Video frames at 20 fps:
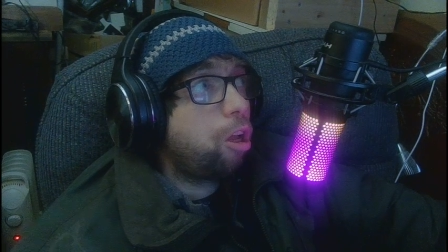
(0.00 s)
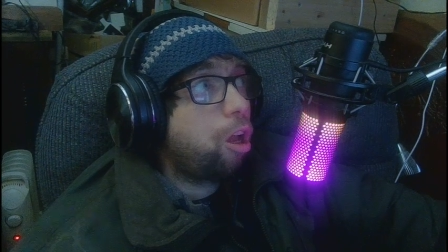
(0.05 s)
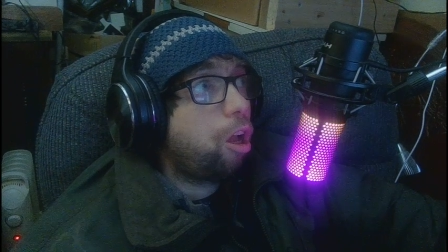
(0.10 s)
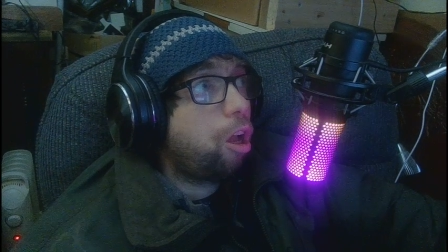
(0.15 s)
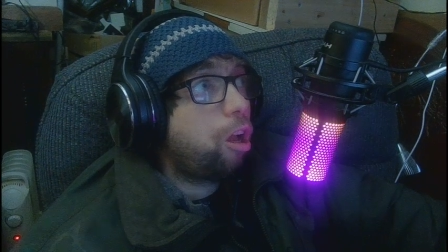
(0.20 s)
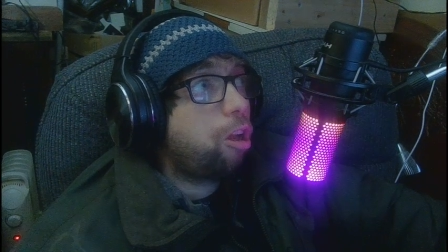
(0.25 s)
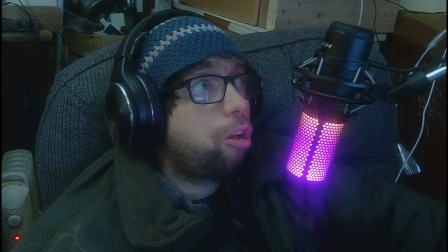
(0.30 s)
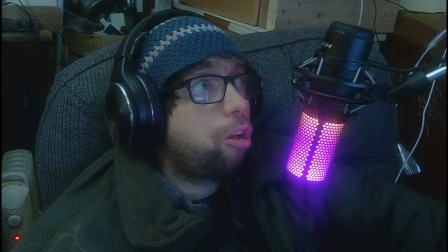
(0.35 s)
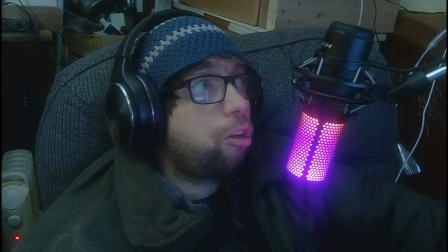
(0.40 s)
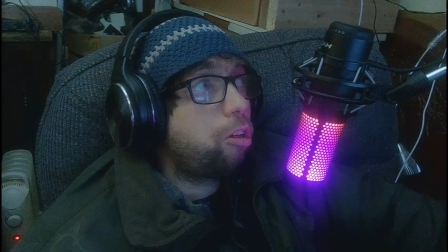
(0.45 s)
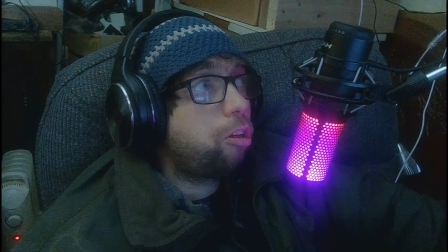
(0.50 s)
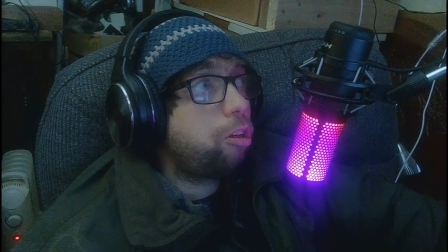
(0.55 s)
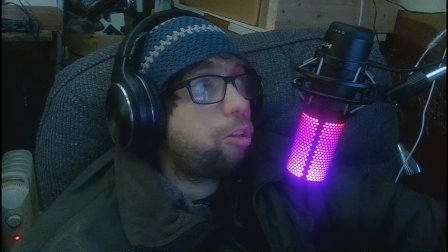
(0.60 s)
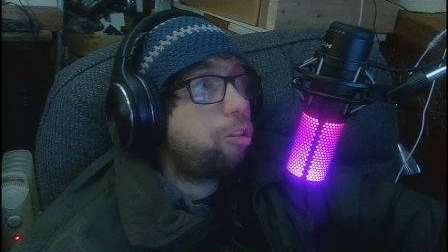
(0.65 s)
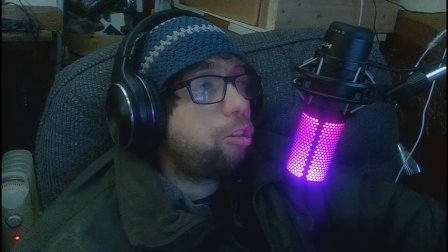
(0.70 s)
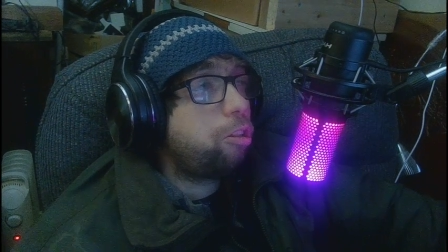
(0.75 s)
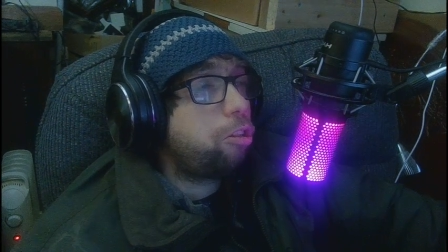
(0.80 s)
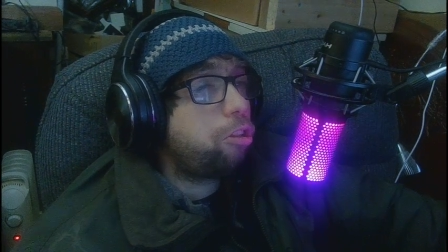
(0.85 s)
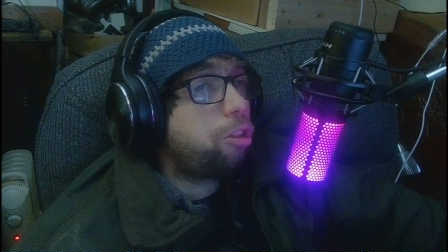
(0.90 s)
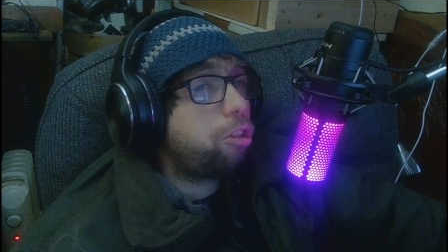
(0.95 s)
uh,
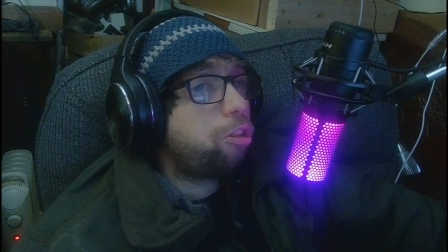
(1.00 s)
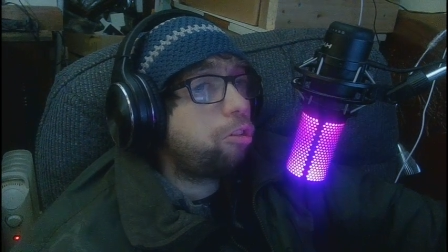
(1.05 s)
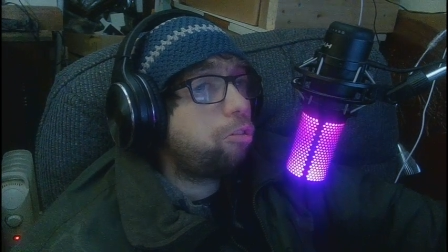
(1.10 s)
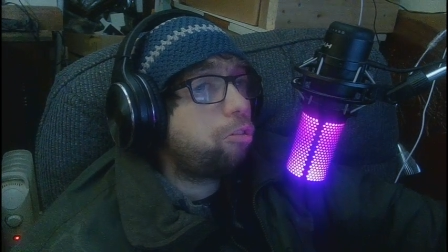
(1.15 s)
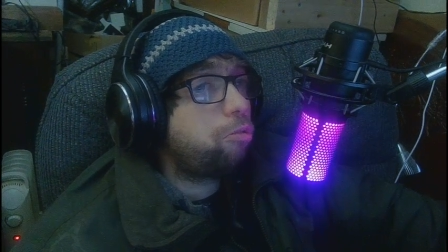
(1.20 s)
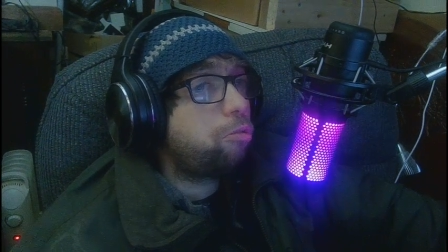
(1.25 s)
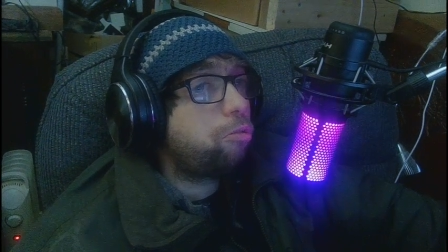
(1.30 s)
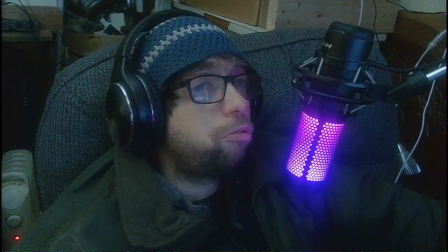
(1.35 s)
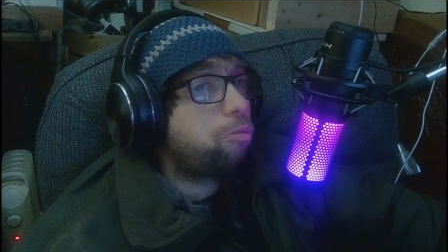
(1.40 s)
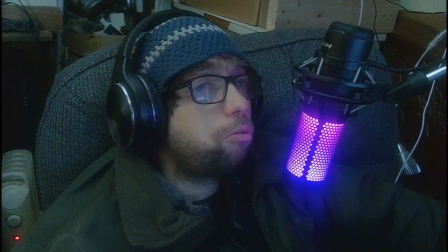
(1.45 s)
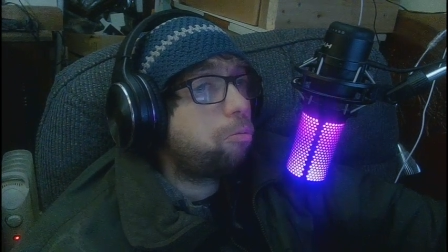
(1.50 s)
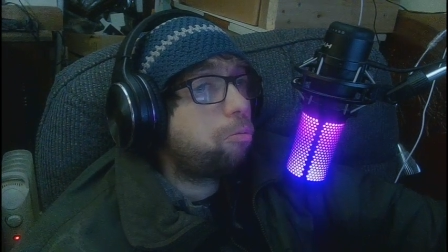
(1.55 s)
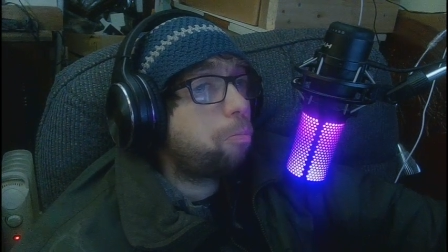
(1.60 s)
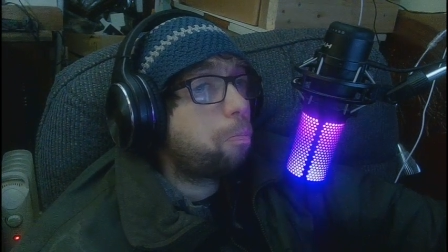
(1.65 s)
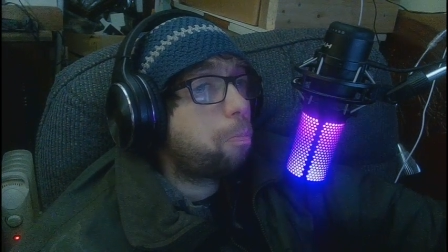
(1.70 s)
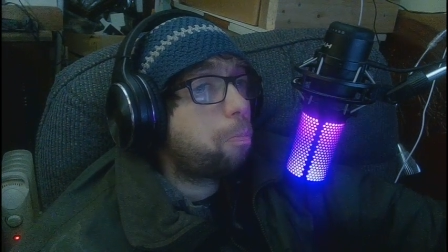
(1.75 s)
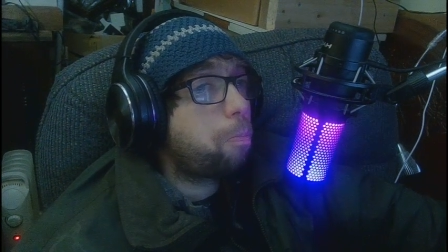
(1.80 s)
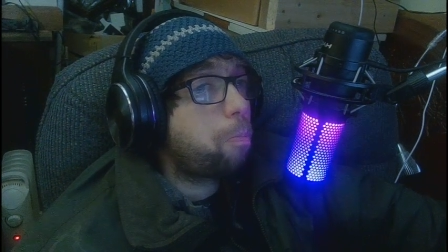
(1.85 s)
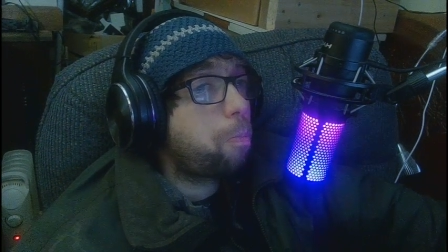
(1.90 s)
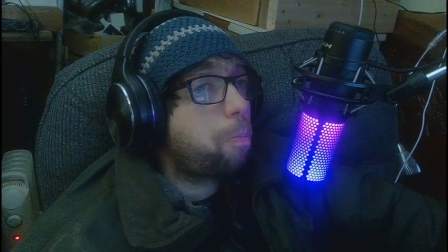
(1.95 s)
decisions.
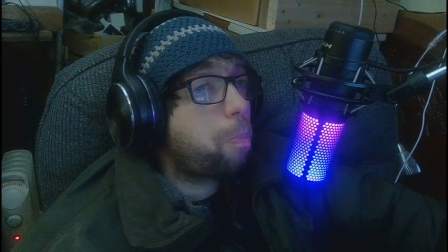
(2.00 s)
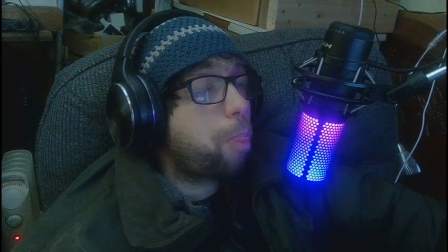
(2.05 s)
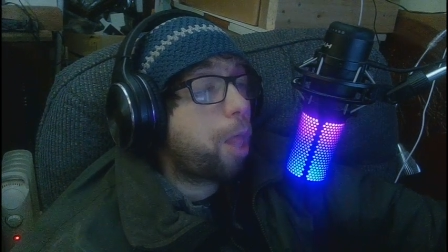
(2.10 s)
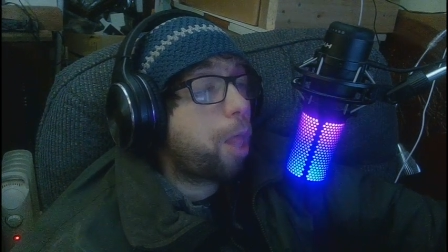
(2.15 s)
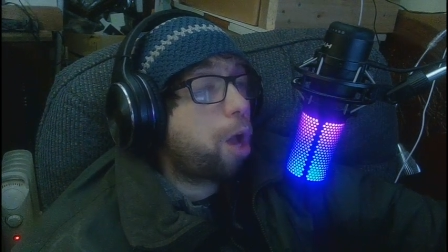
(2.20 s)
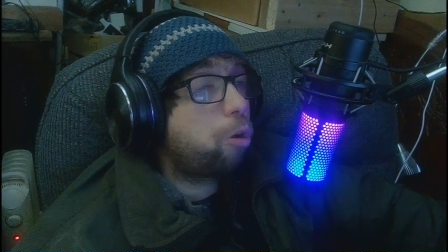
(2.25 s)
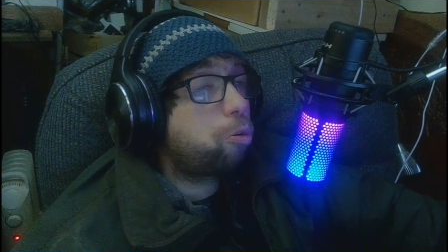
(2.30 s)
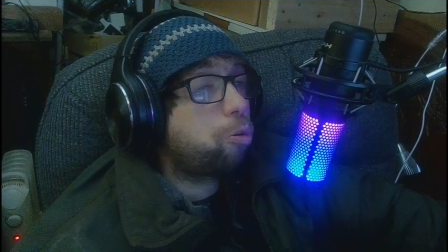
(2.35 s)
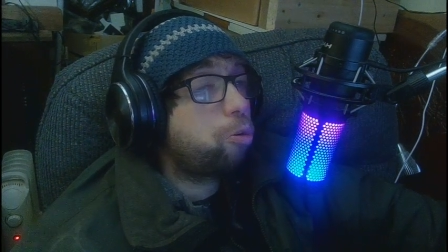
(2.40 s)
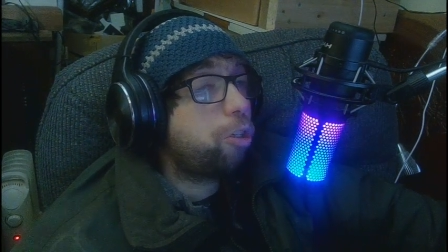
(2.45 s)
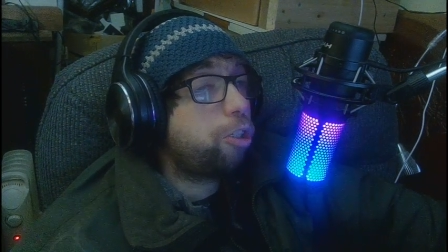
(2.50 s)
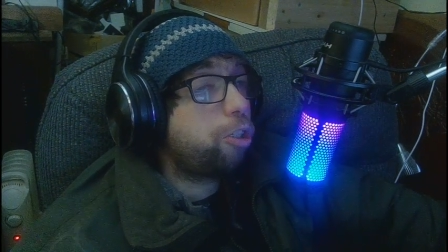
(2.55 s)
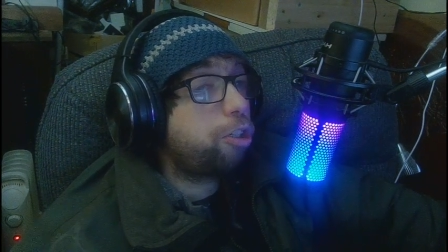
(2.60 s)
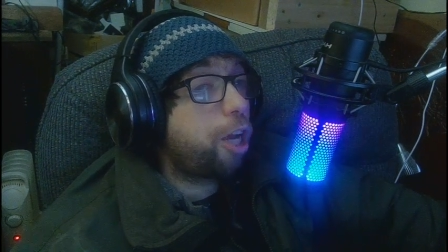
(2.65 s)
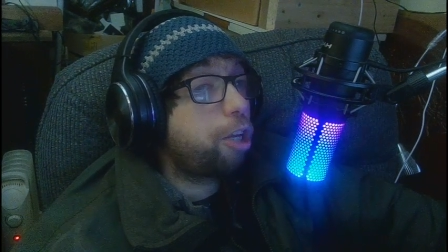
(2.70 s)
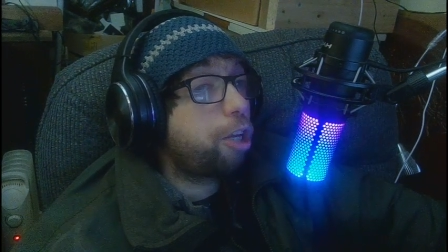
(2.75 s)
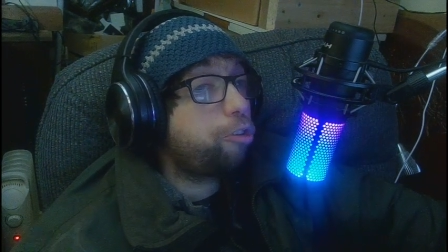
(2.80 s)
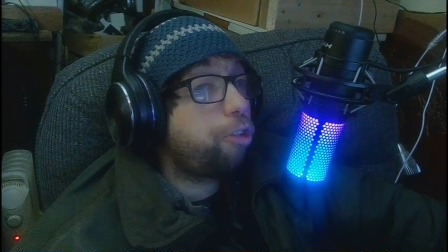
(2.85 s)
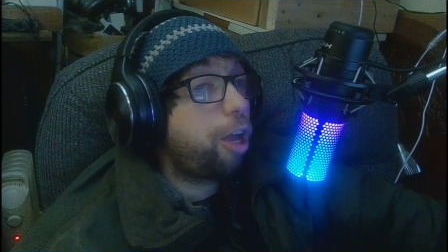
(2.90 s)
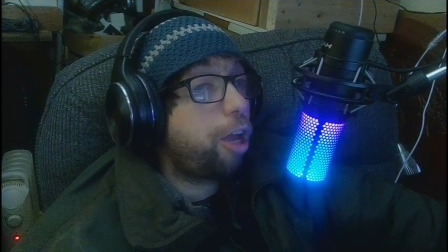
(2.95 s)
I'll
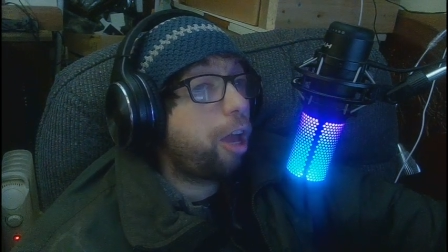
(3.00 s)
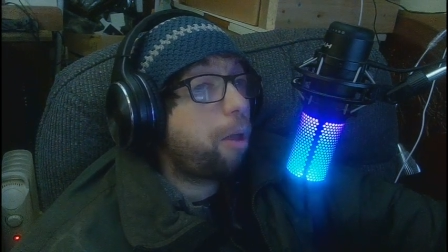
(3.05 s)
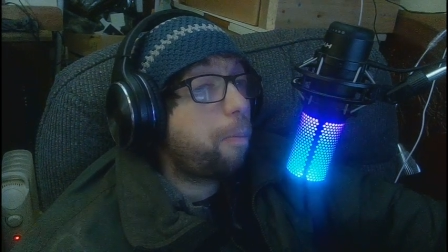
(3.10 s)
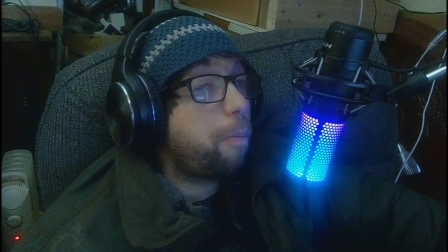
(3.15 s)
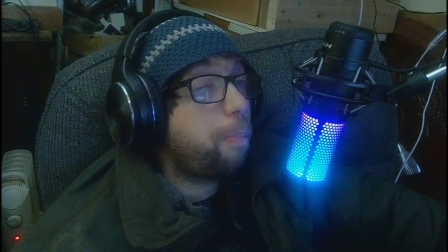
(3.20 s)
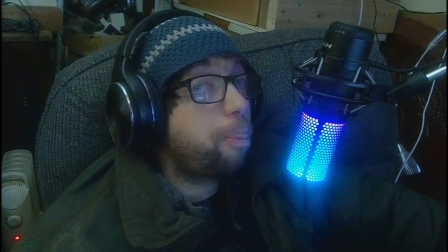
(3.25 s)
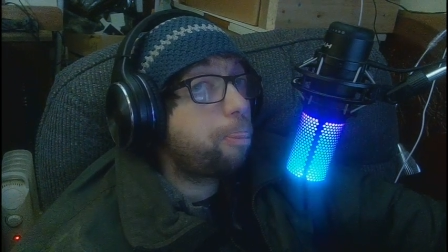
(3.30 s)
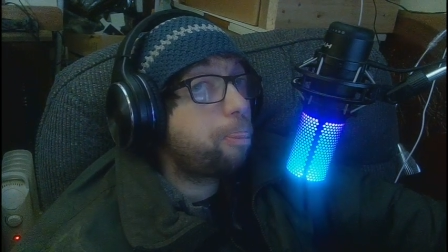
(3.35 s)
criticize that.